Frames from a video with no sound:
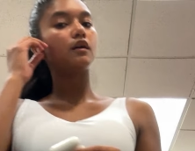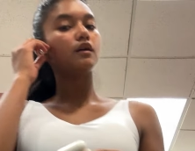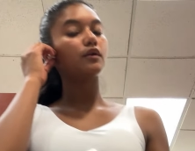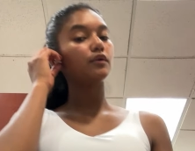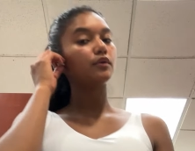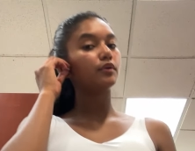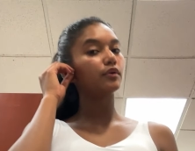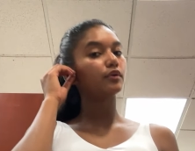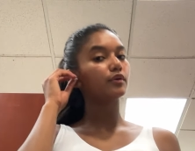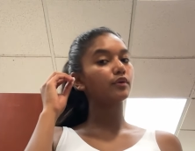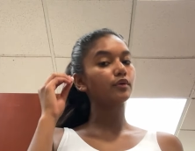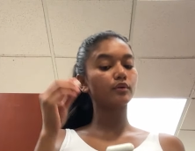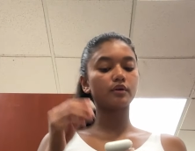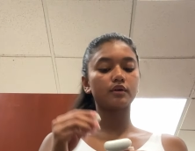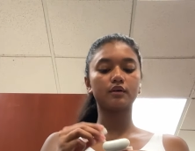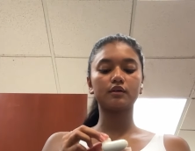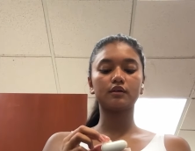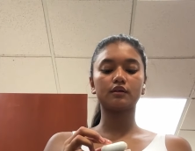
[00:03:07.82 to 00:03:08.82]

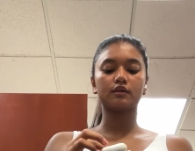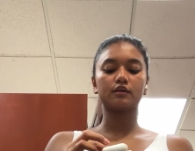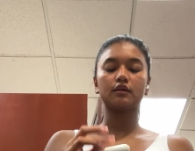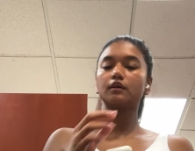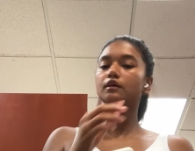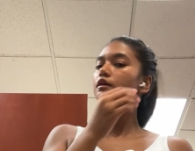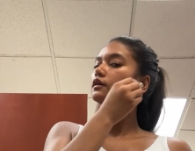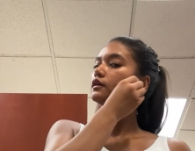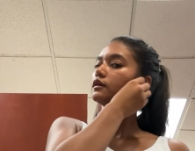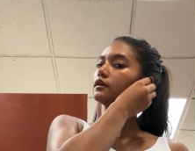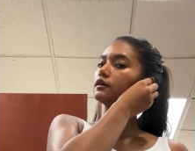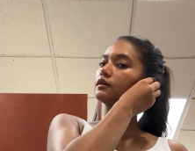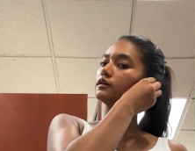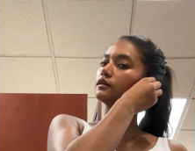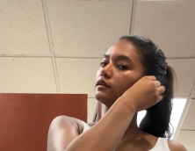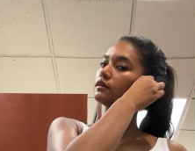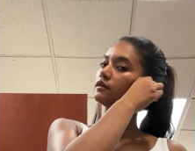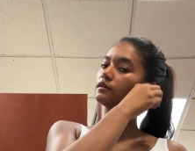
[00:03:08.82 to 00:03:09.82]

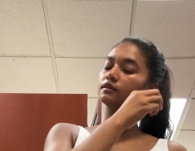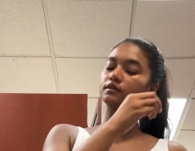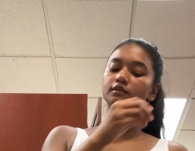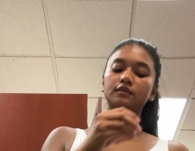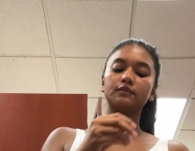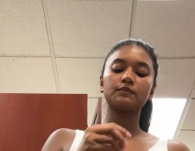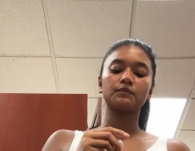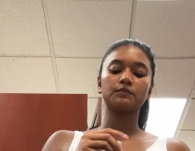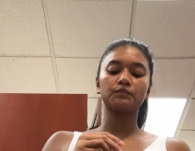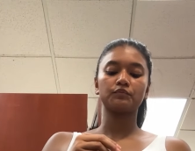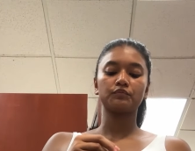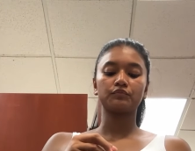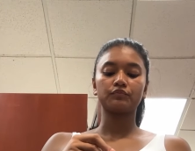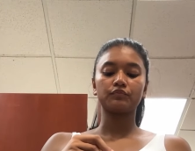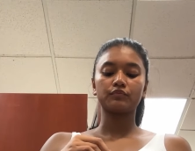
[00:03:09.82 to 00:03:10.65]
Nobody speaks.